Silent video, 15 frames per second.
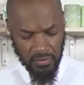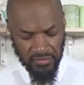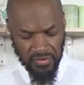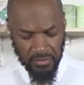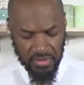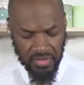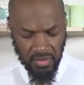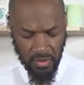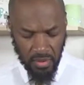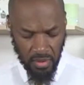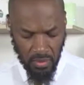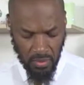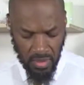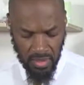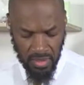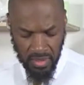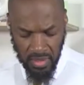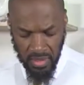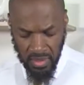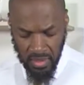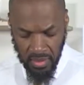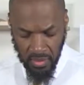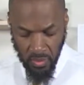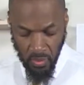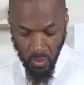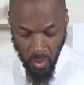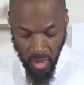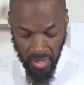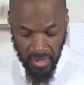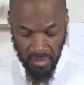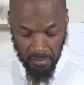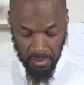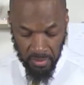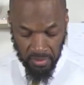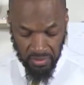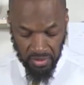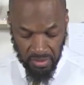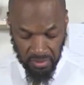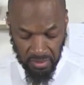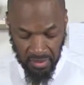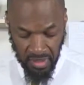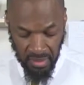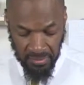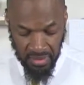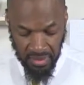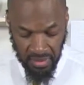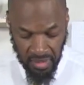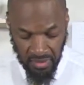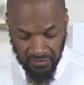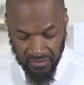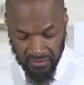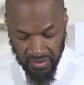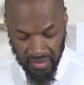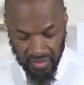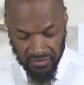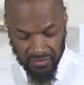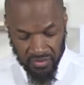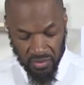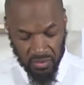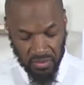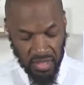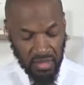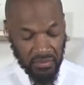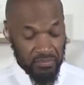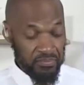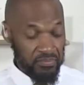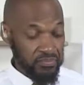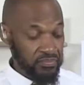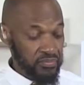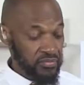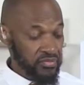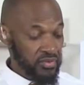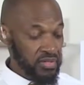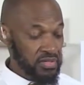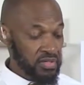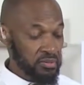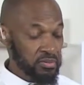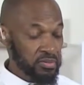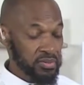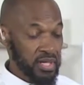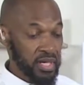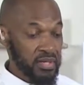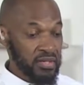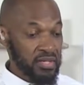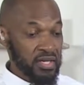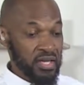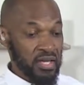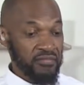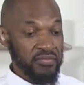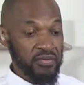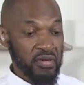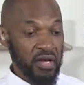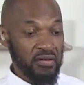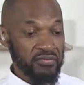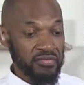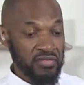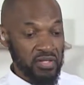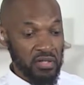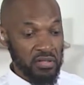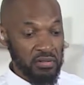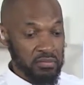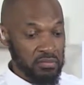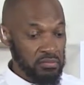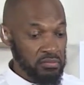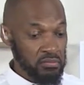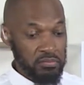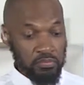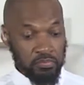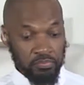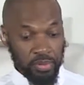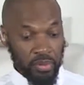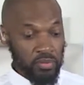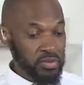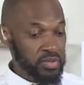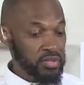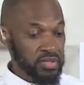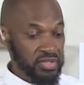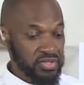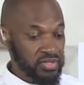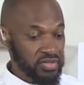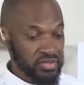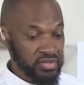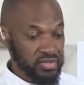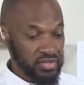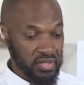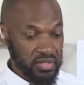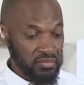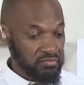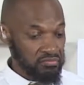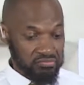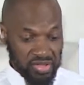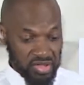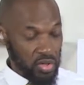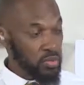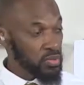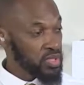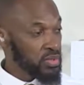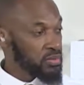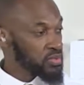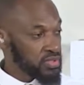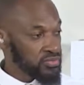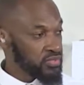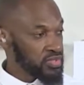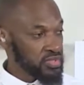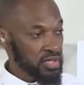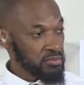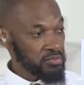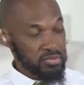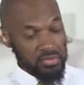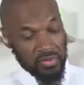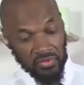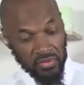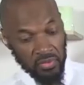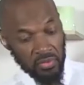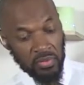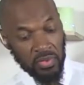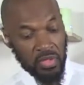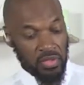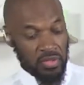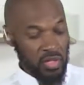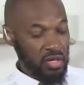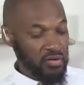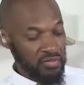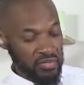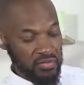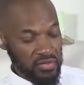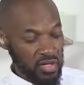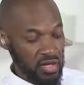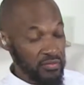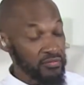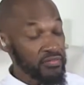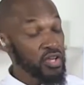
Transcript: vitamins are, are quite quite important to the body. I mean, I've, i even know that, for example, that if you have certain bone conditions, mm. scoliosis, for example, you know, curva curv yeah.